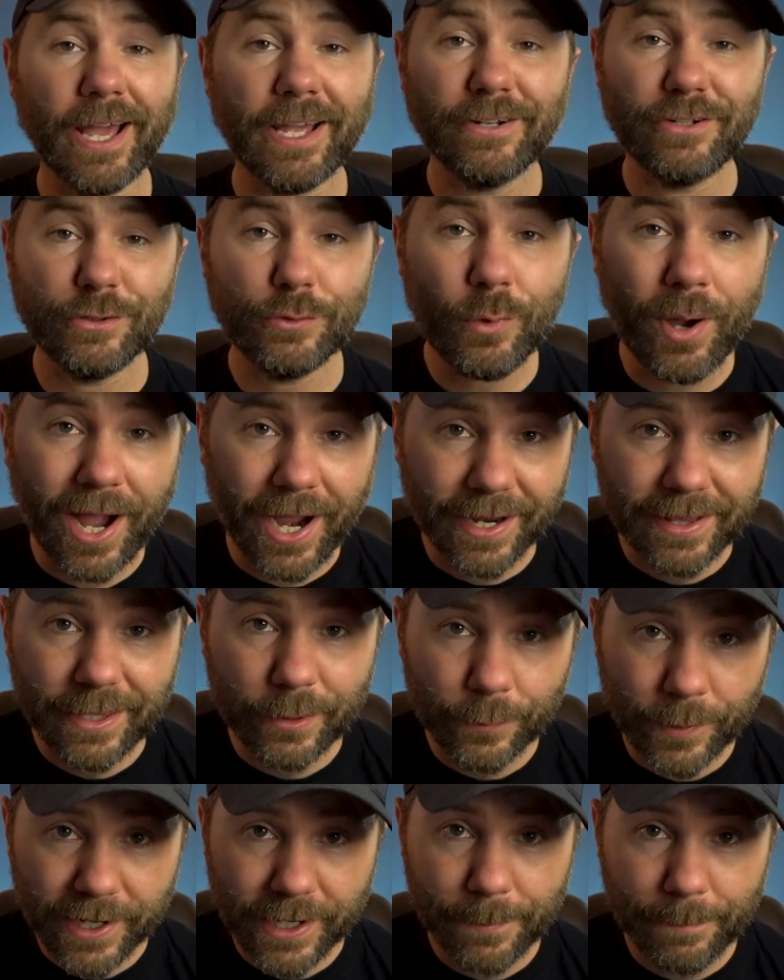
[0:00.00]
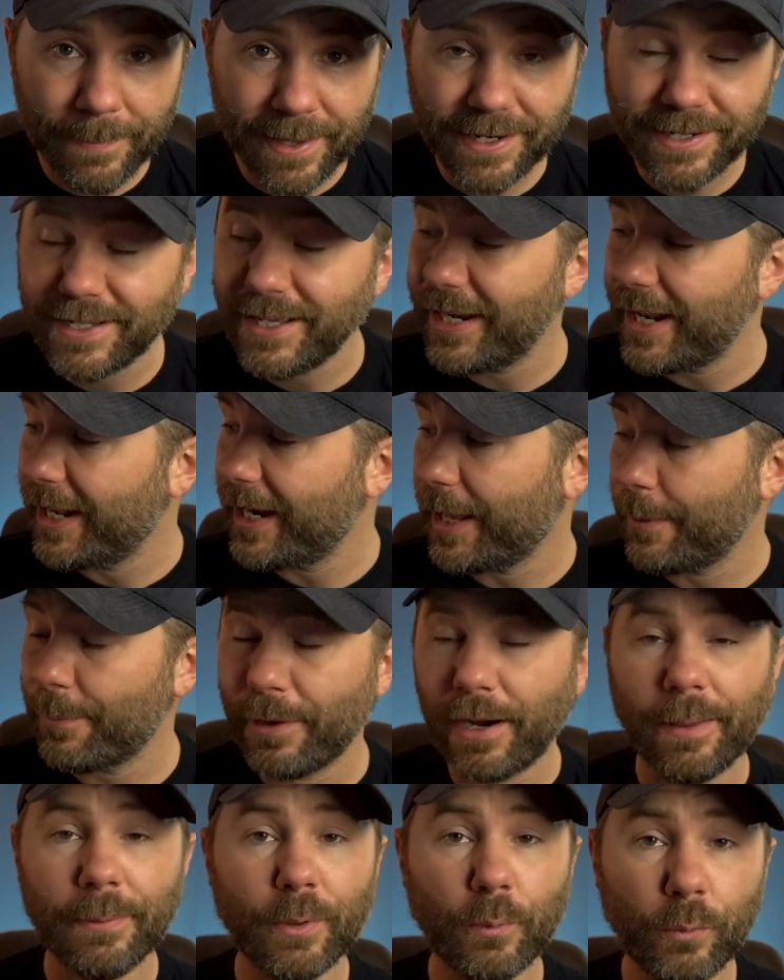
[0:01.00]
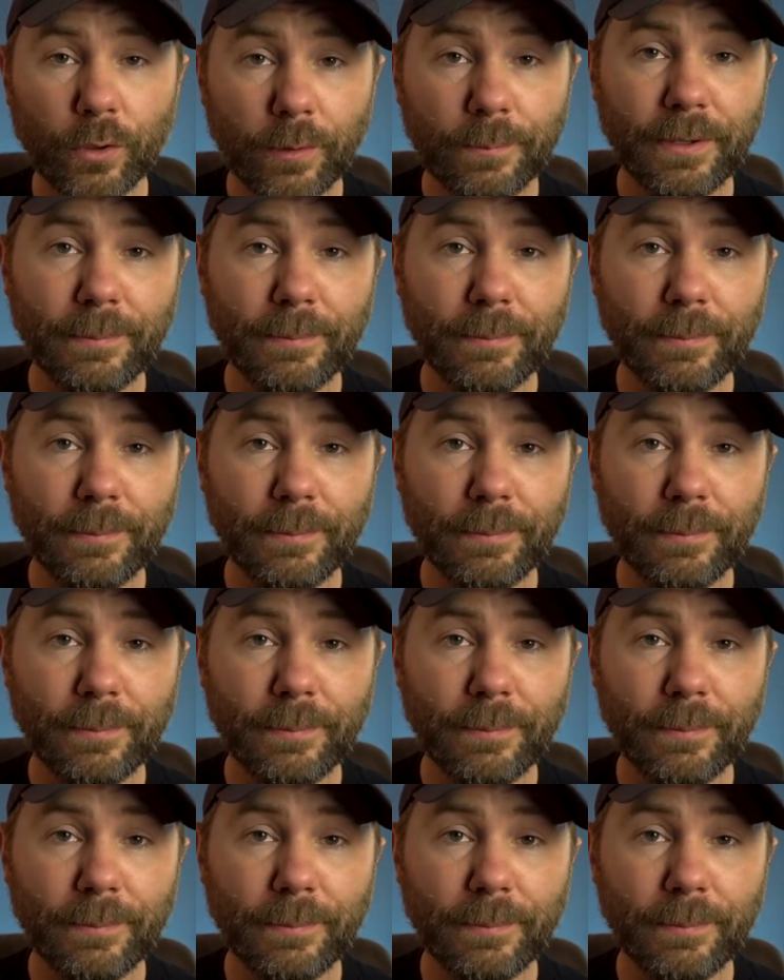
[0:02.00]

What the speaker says: I do highly recommend it, and I probably will